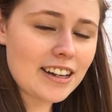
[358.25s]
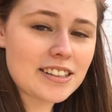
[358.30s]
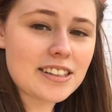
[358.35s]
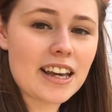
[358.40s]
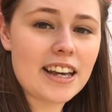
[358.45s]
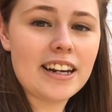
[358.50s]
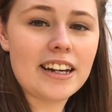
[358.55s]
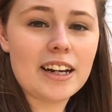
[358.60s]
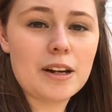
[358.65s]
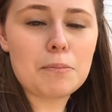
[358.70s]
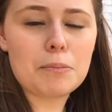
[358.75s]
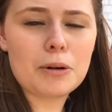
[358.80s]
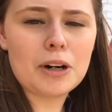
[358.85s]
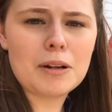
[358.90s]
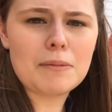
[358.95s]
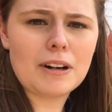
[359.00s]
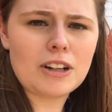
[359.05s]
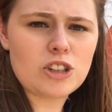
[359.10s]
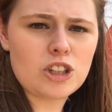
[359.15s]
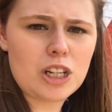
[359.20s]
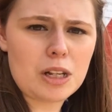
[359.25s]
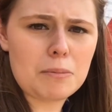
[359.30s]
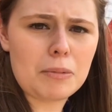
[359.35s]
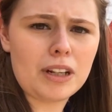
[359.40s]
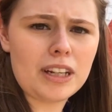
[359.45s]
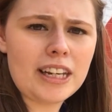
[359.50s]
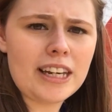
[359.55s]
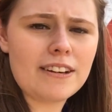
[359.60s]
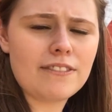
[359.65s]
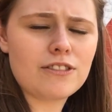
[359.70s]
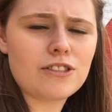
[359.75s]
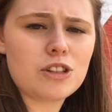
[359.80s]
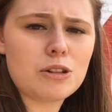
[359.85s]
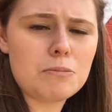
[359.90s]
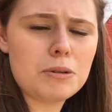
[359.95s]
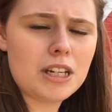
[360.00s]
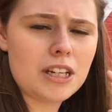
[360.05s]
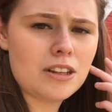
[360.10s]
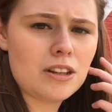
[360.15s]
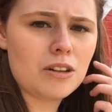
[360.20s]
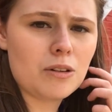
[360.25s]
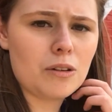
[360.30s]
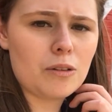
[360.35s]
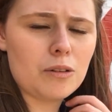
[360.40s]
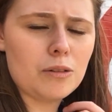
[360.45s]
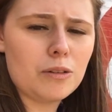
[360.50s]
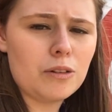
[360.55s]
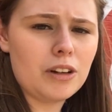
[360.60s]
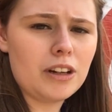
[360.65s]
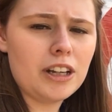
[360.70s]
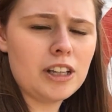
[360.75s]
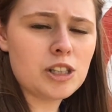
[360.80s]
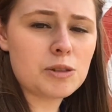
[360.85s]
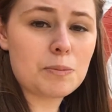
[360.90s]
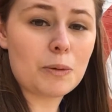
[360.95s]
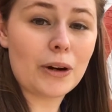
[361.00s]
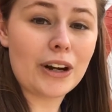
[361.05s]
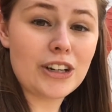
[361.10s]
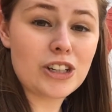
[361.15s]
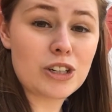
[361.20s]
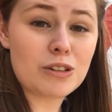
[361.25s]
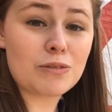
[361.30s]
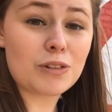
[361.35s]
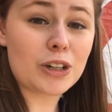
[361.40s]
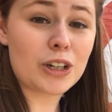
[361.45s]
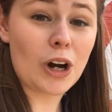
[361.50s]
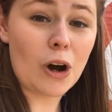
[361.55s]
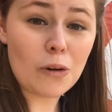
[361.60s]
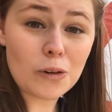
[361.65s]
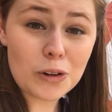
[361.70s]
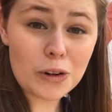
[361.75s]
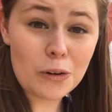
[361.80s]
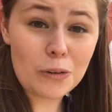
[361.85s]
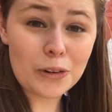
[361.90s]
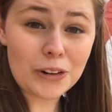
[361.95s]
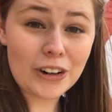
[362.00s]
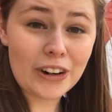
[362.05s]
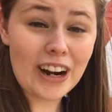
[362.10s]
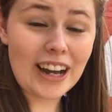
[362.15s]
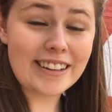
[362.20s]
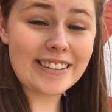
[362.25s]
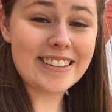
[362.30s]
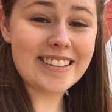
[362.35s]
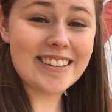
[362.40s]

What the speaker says: cited it pretty much, and they believe, to be the inspiration for Coke Corner at